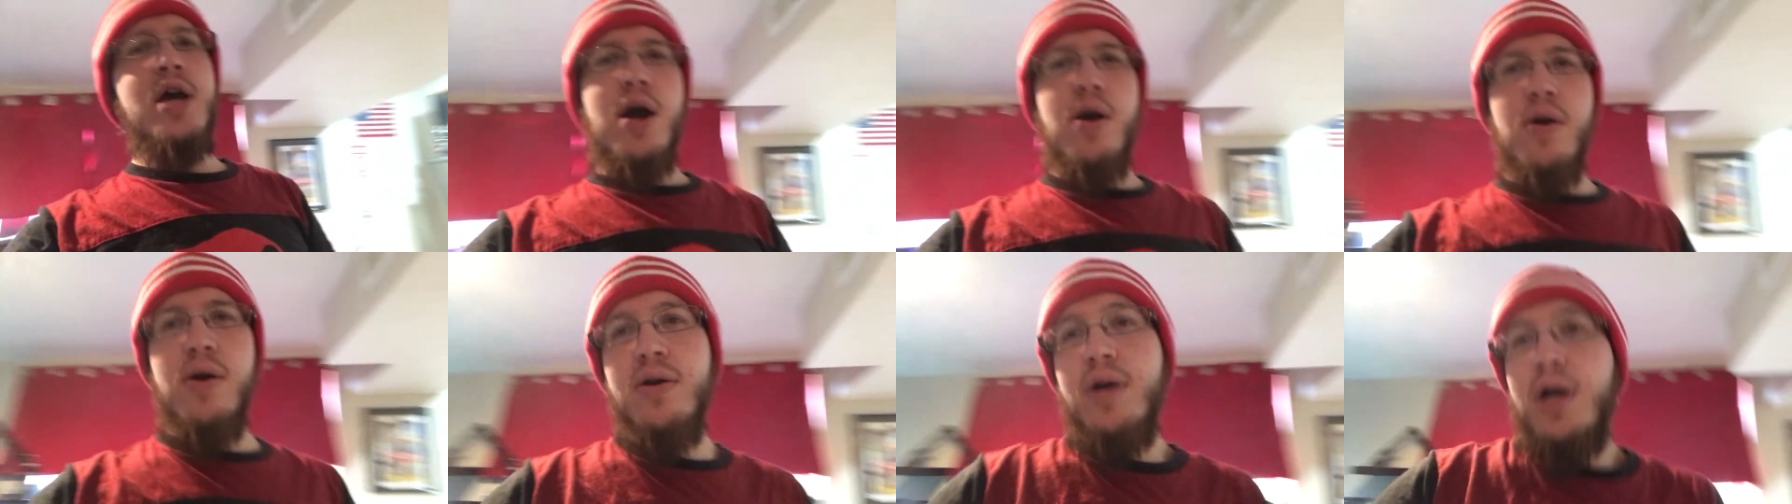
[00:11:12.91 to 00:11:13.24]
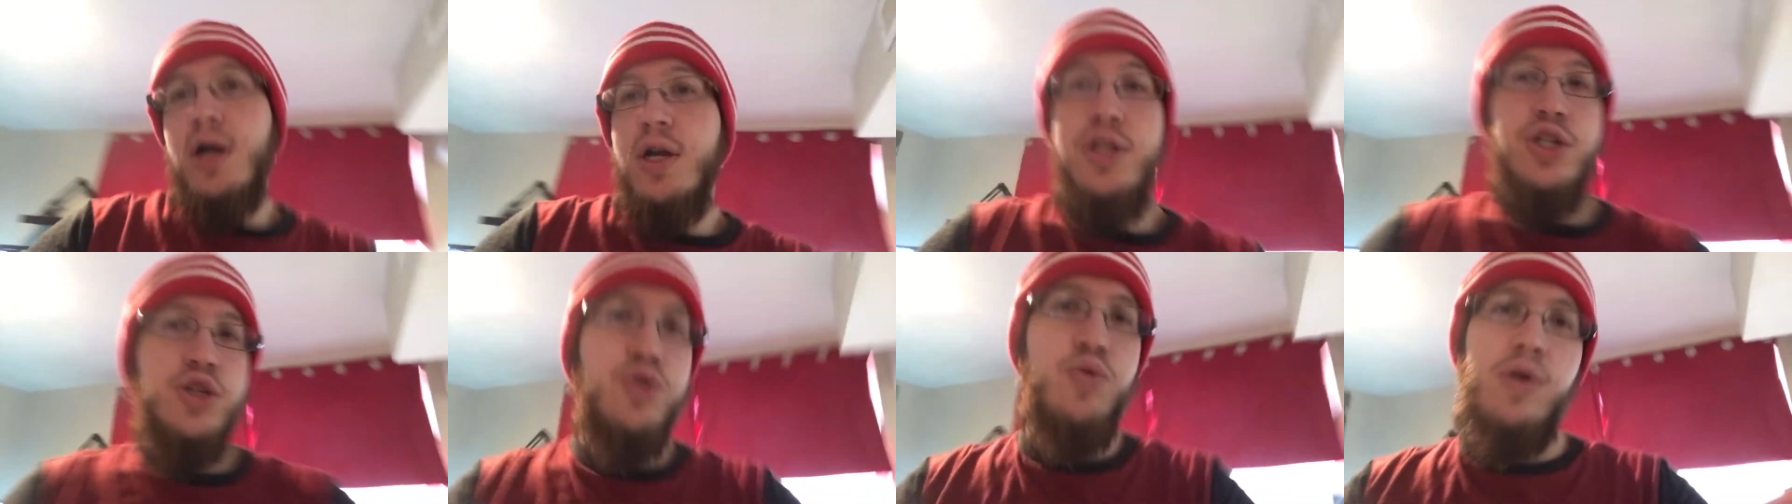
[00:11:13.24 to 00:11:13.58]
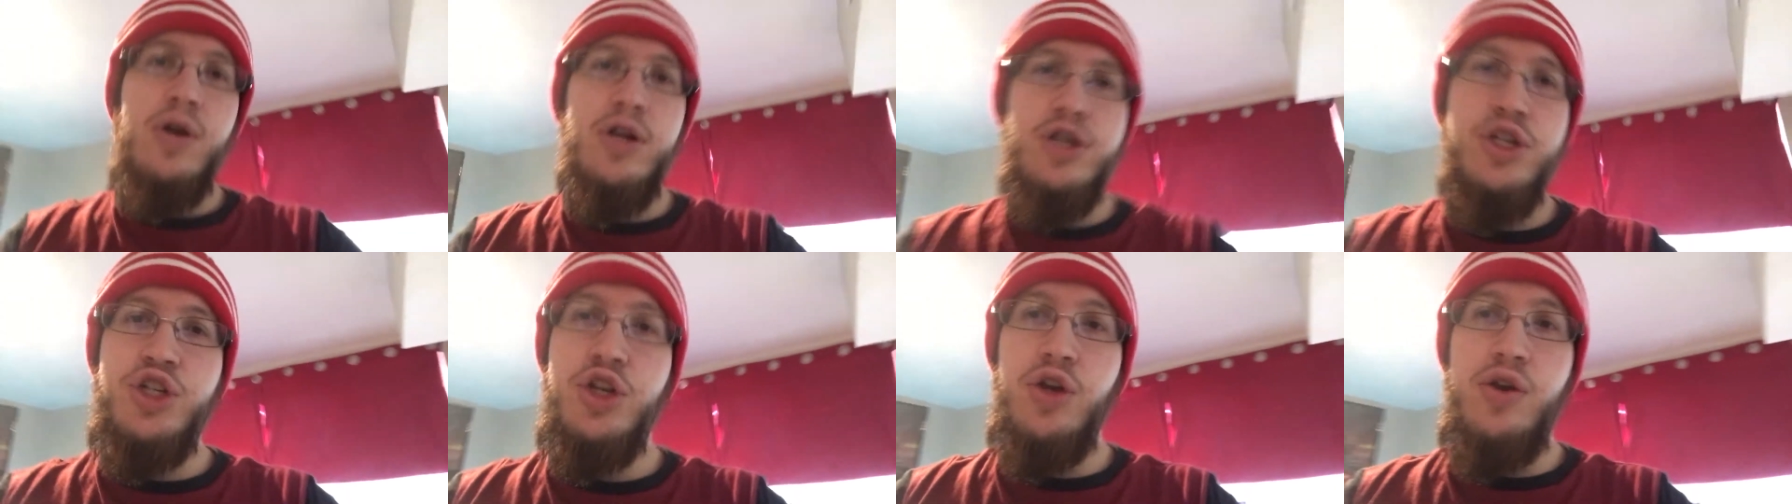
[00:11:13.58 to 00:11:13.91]
Well, I just
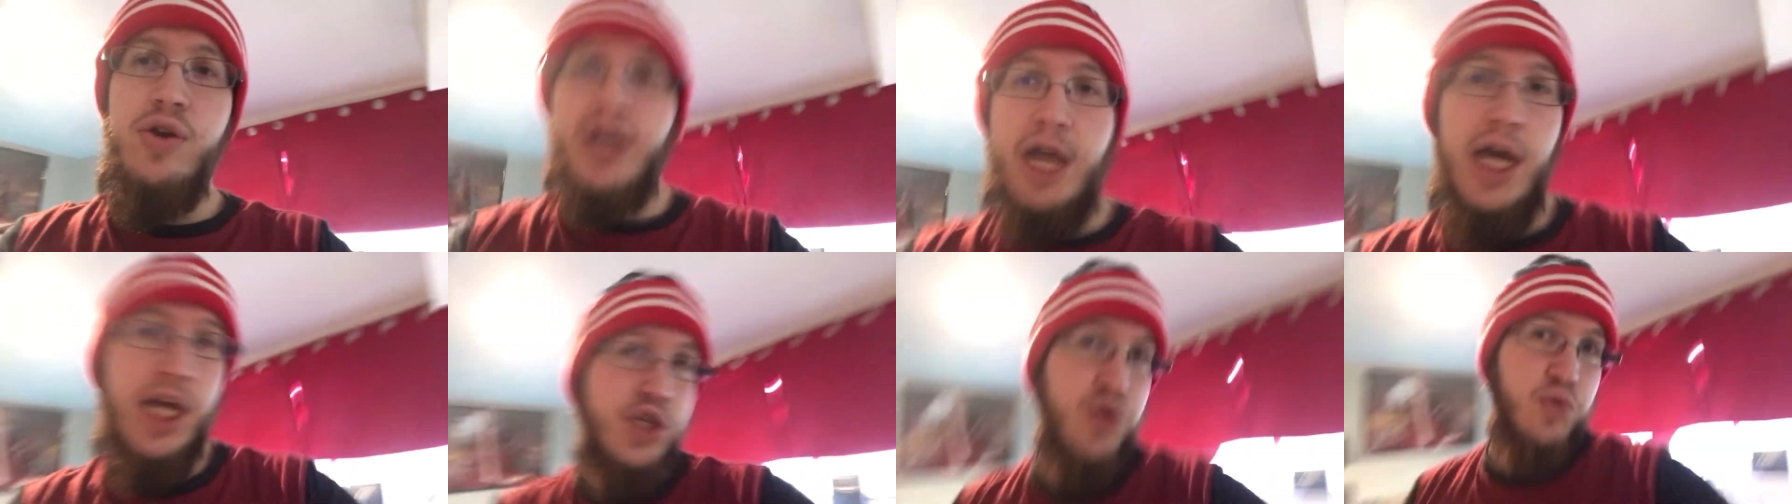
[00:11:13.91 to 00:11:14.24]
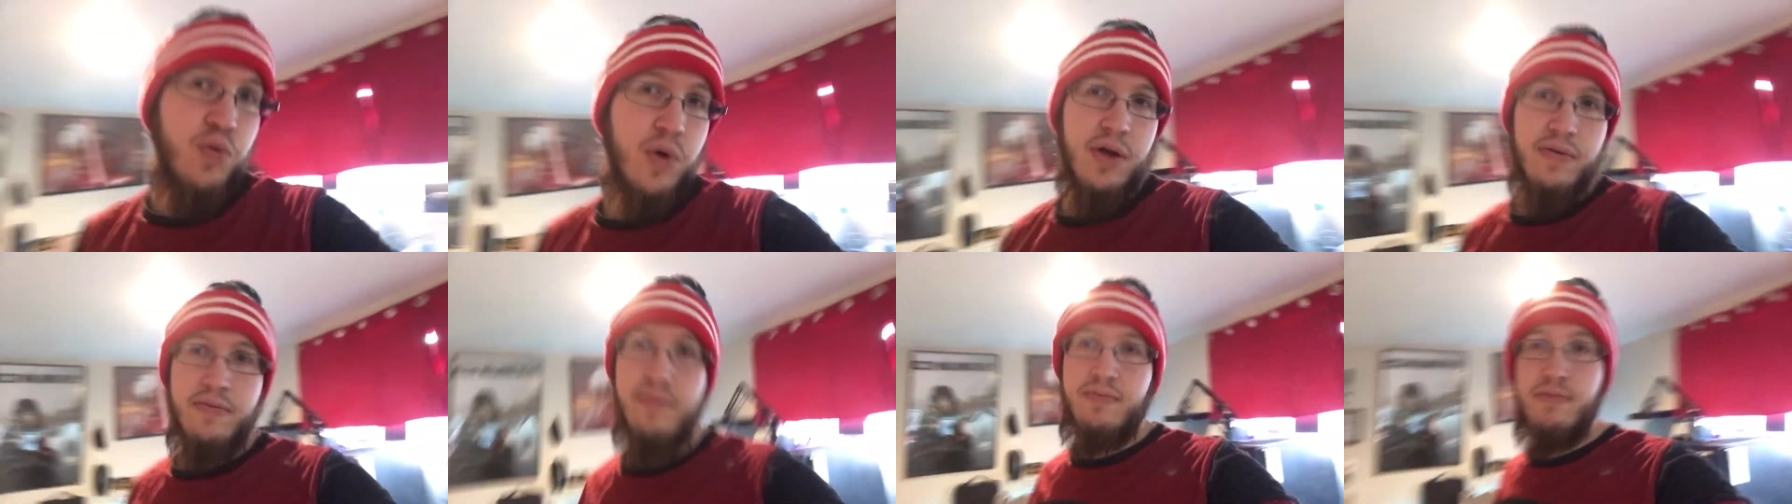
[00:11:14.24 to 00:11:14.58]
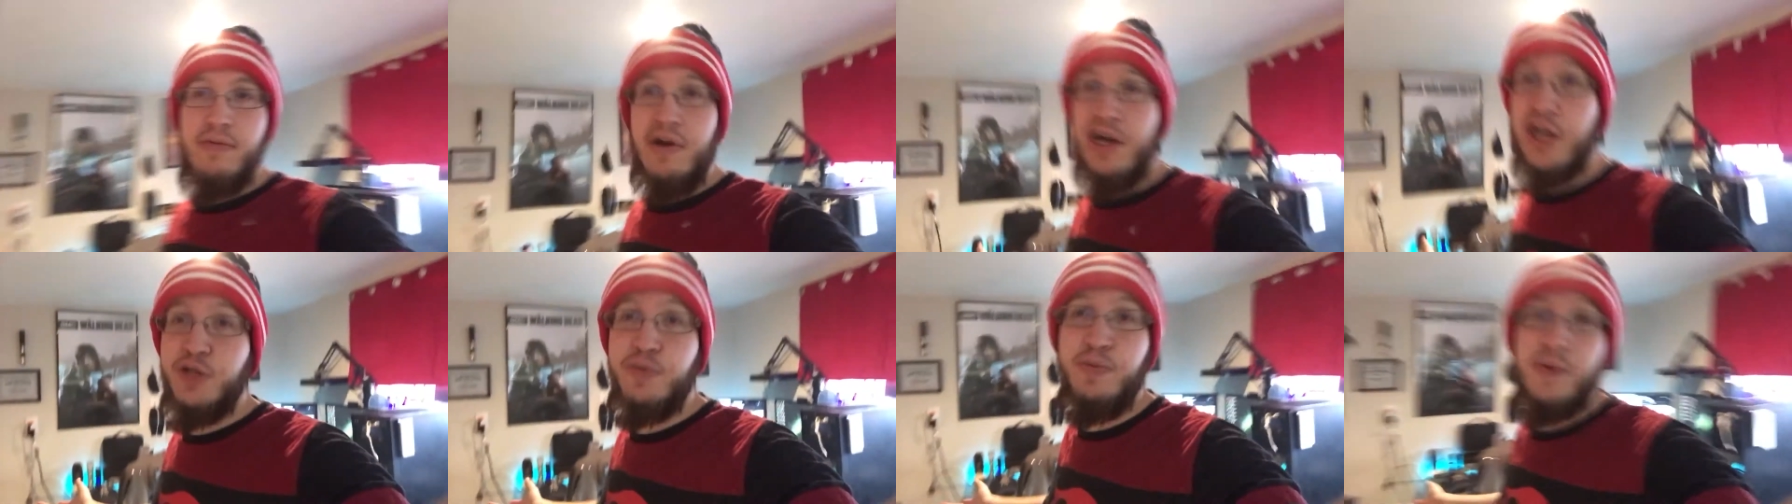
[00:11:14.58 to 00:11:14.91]
want to show you guys what
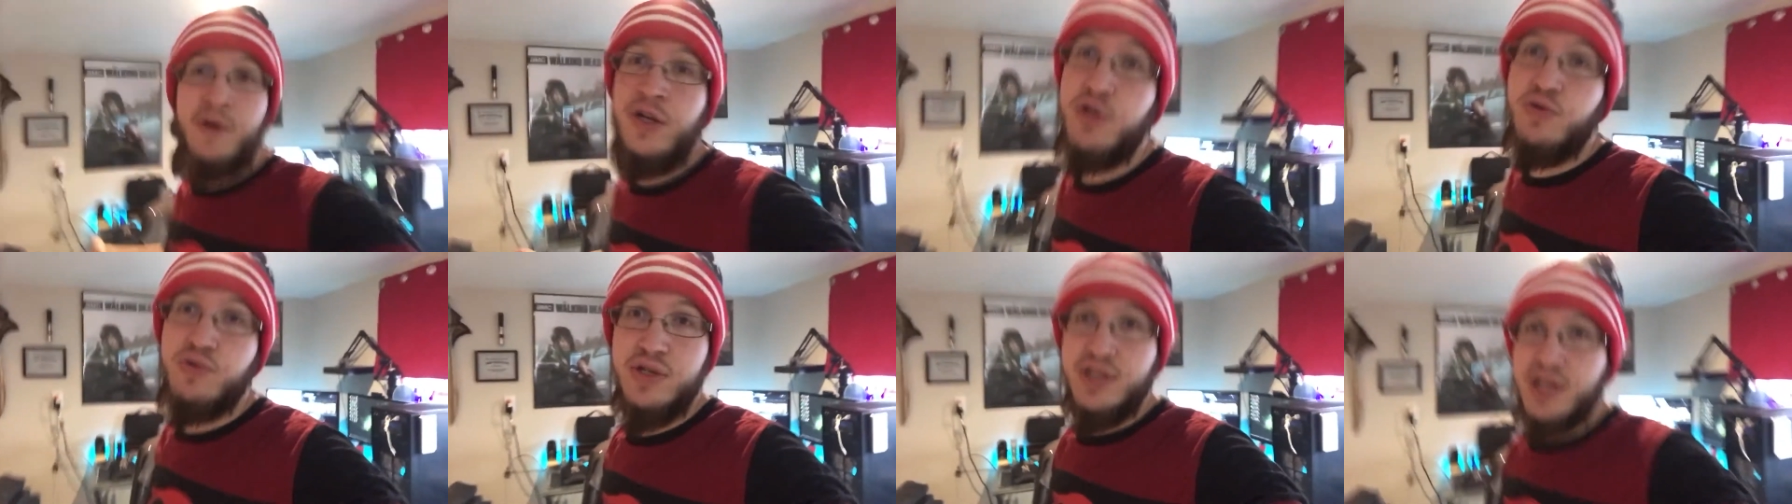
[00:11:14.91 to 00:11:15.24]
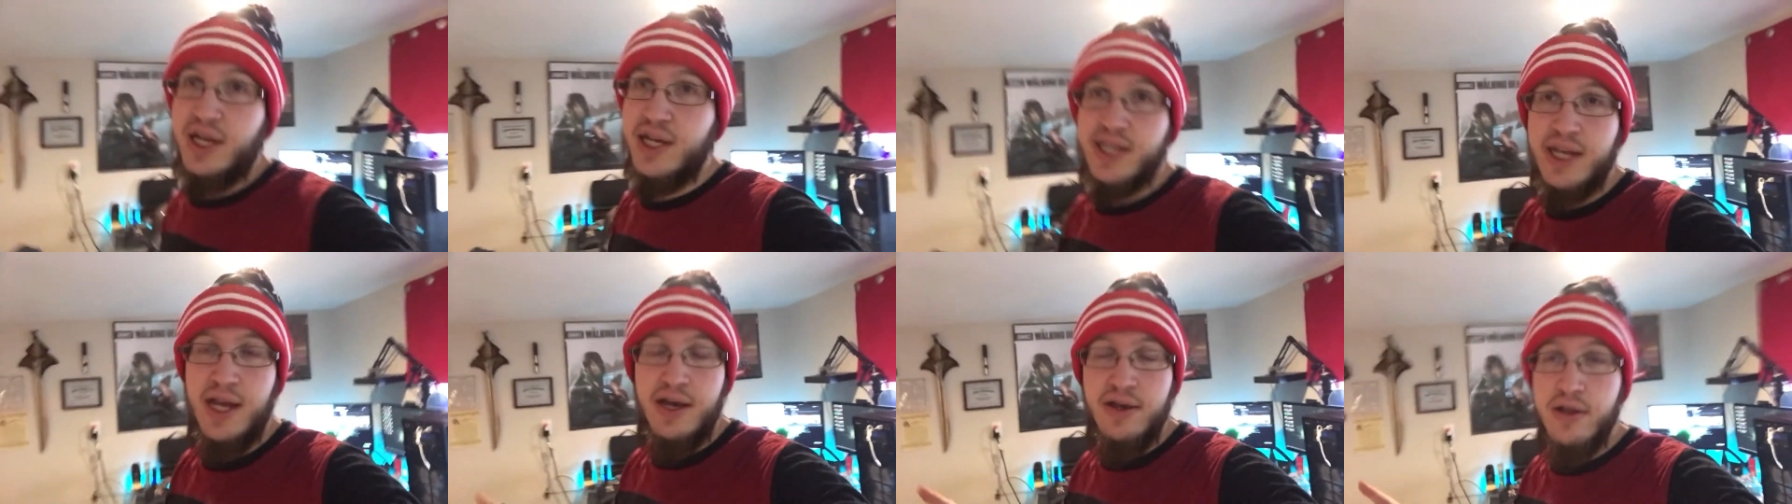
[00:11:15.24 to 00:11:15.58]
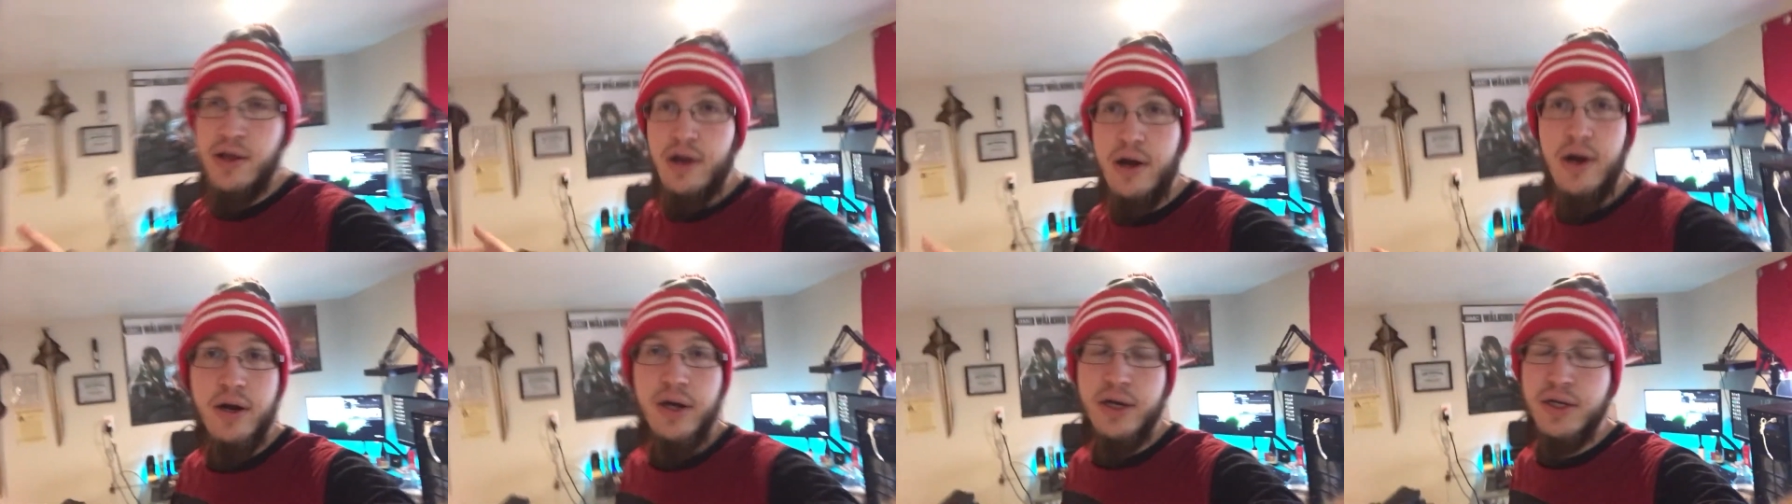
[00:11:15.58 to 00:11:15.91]
my experience was like down
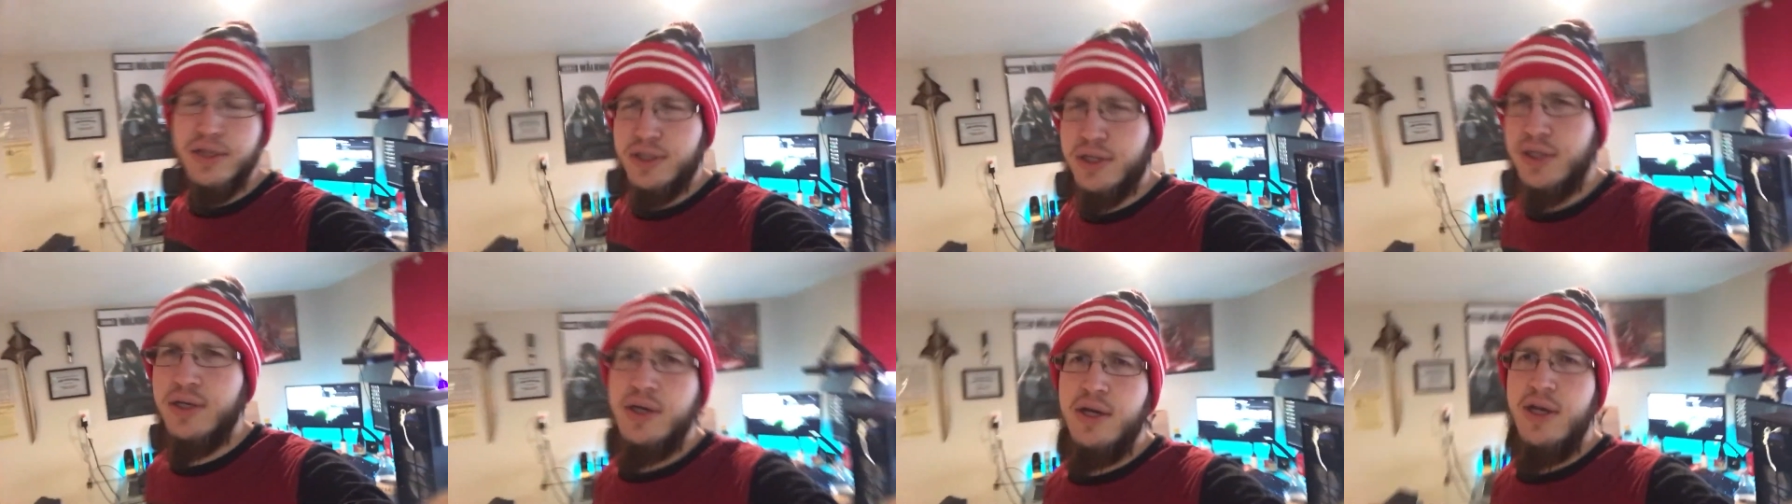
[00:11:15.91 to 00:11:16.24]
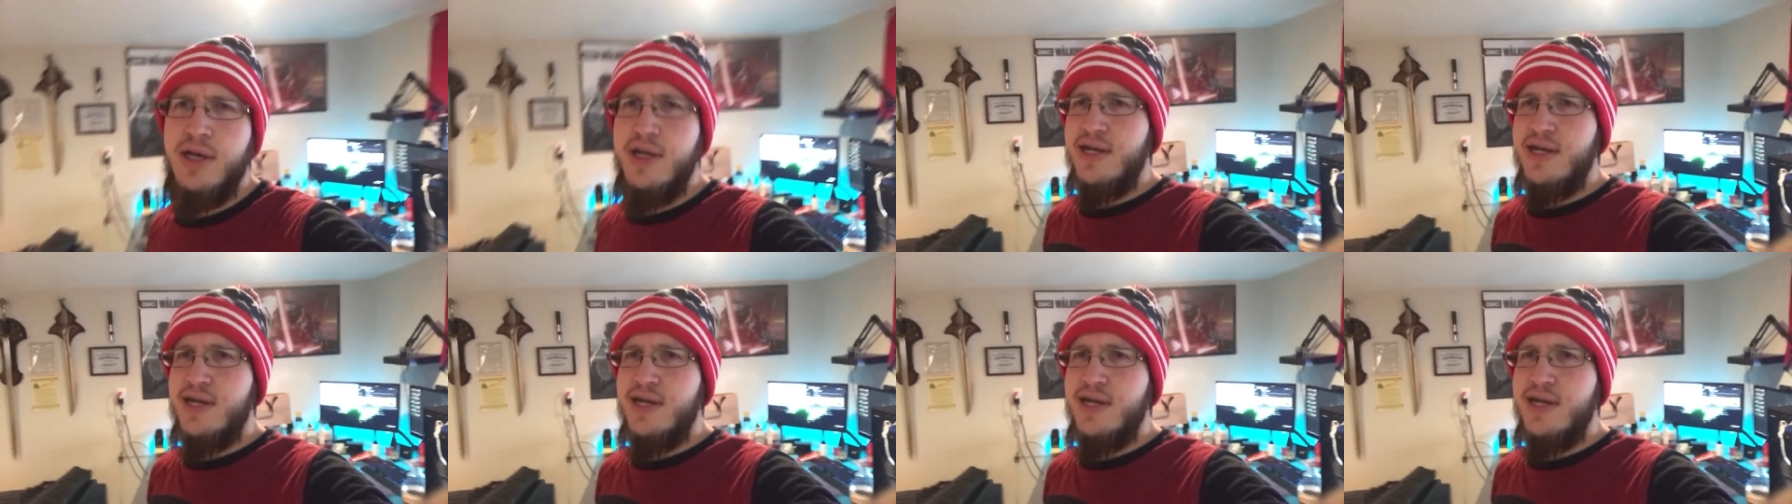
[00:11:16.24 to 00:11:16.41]
there because